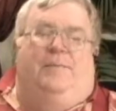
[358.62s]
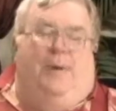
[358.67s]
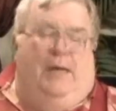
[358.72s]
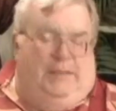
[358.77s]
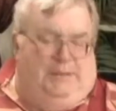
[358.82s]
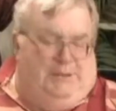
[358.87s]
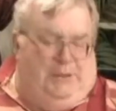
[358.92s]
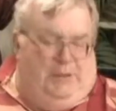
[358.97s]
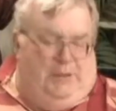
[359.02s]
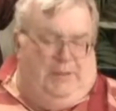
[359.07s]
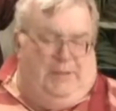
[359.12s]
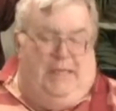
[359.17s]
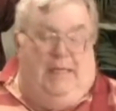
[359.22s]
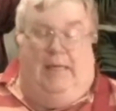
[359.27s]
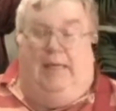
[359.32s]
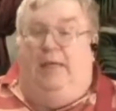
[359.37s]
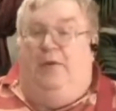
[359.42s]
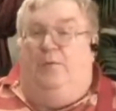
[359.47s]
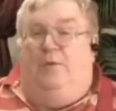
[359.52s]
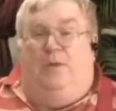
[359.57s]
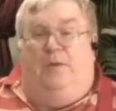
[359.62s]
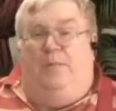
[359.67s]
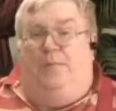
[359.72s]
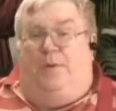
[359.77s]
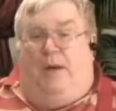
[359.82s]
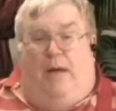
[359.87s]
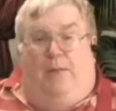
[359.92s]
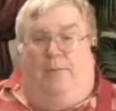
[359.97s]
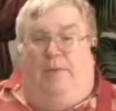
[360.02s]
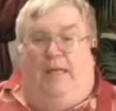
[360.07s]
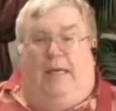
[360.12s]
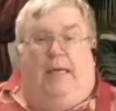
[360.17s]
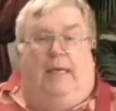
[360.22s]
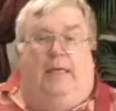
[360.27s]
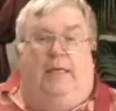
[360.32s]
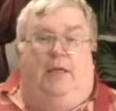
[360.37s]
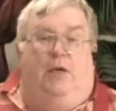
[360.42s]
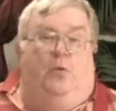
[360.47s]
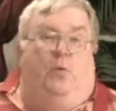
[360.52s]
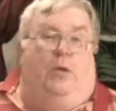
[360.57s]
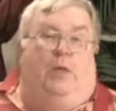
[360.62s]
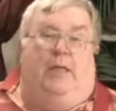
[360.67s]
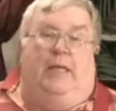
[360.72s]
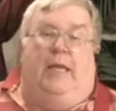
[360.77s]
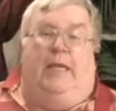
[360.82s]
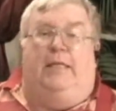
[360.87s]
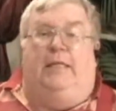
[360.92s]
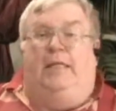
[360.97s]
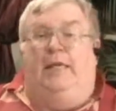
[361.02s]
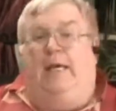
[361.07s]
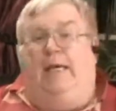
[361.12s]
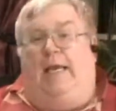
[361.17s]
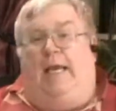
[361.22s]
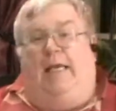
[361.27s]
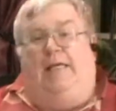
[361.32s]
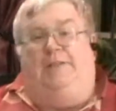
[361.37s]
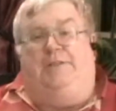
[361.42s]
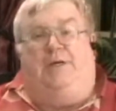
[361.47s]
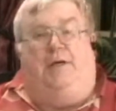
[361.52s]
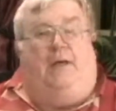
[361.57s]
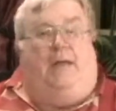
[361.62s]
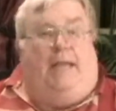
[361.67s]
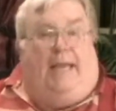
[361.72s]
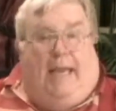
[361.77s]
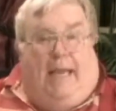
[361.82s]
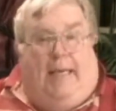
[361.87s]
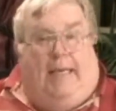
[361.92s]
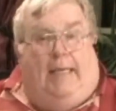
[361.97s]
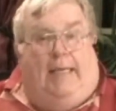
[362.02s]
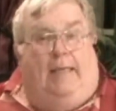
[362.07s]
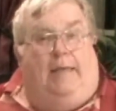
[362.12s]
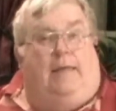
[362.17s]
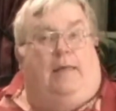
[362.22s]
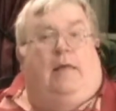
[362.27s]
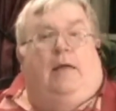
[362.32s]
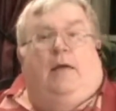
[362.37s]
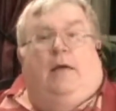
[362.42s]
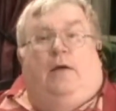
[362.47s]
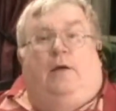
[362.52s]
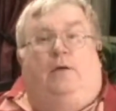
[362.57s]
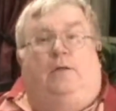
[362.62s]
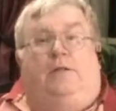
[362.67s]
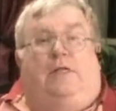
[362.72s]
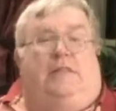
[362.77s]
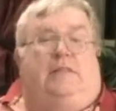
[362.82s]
But you're dealing with the public, and you will get the occasional idiot who